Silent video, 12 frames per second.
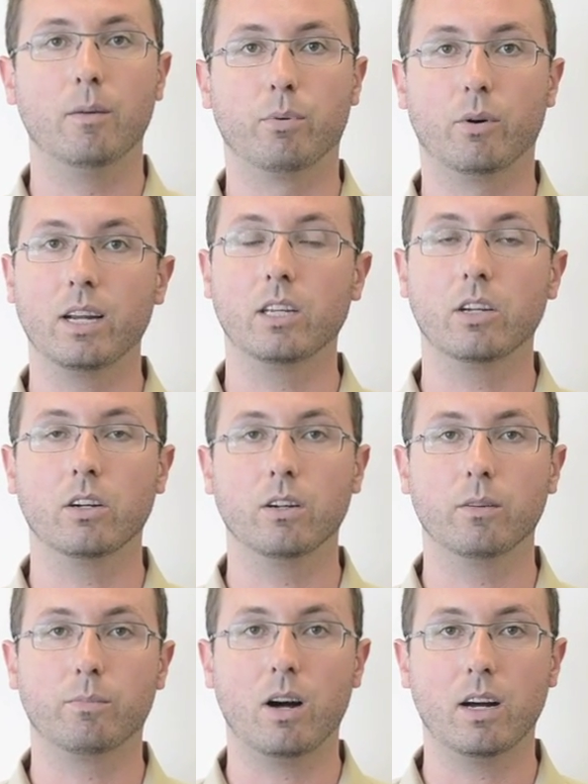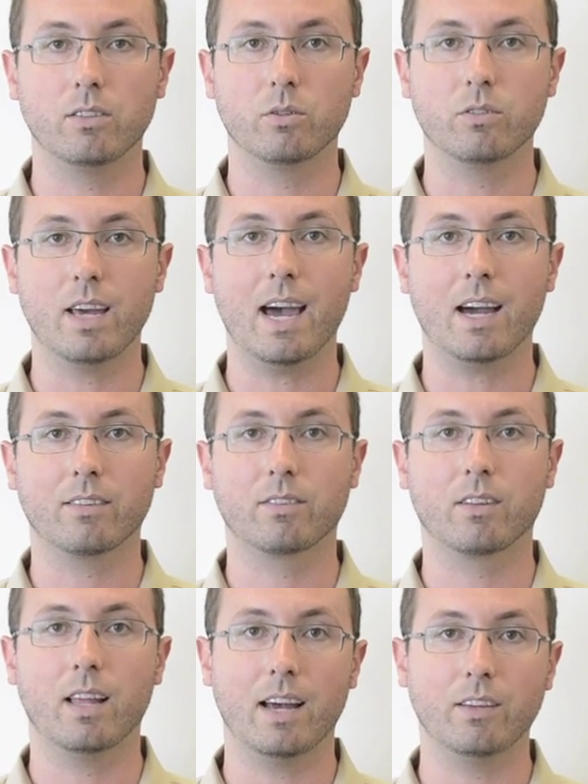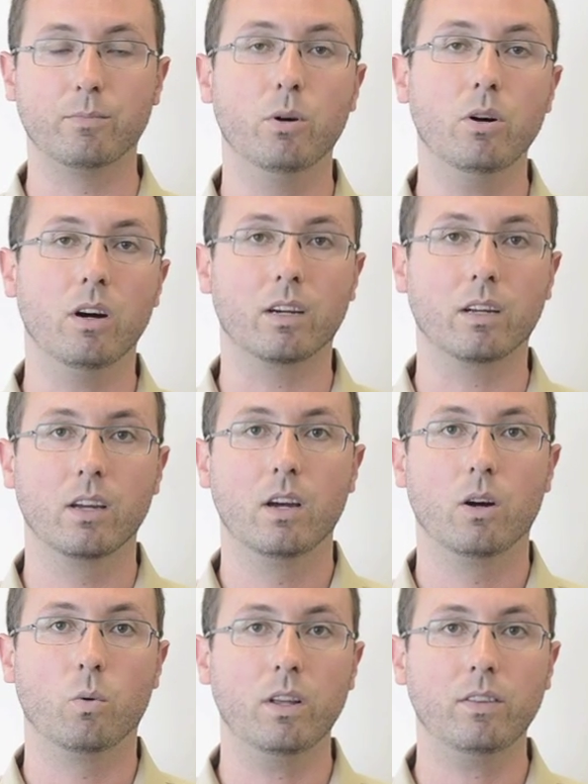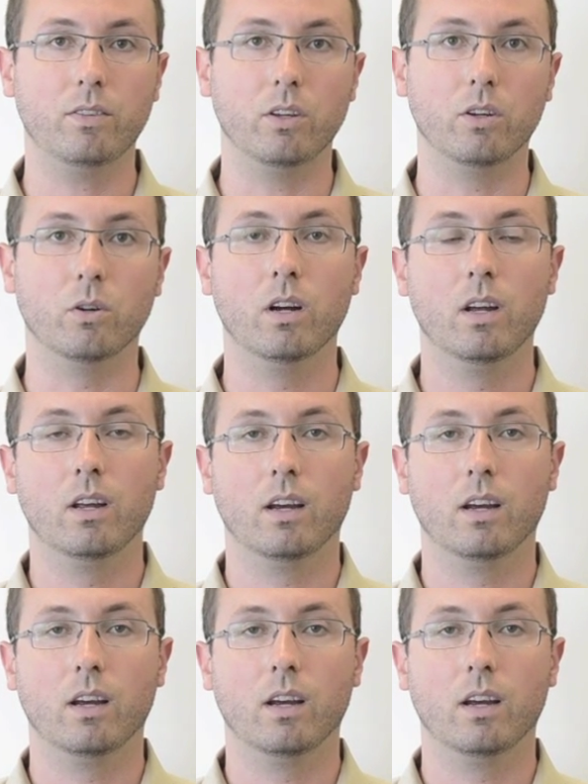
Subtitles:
Bring your Pronto Class book with you.